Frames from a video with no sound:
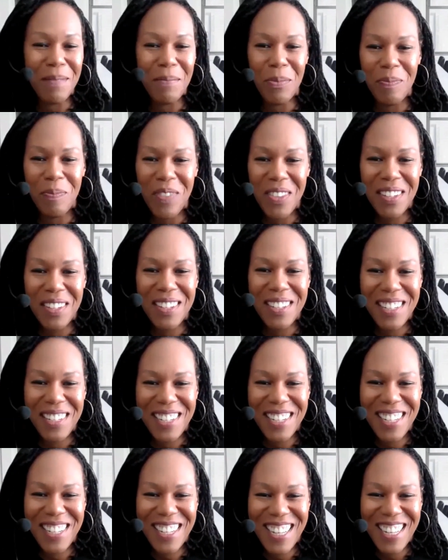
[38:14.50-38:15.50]
like,
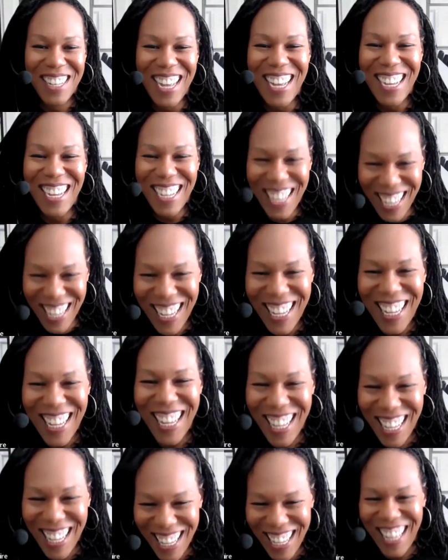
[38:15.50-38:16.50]
oh, we gotta listen to that
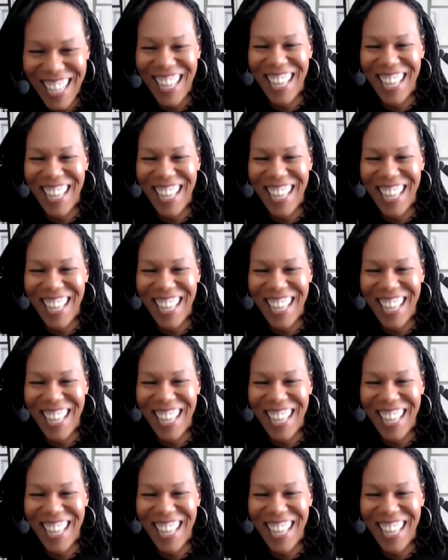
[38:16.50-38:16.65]
already.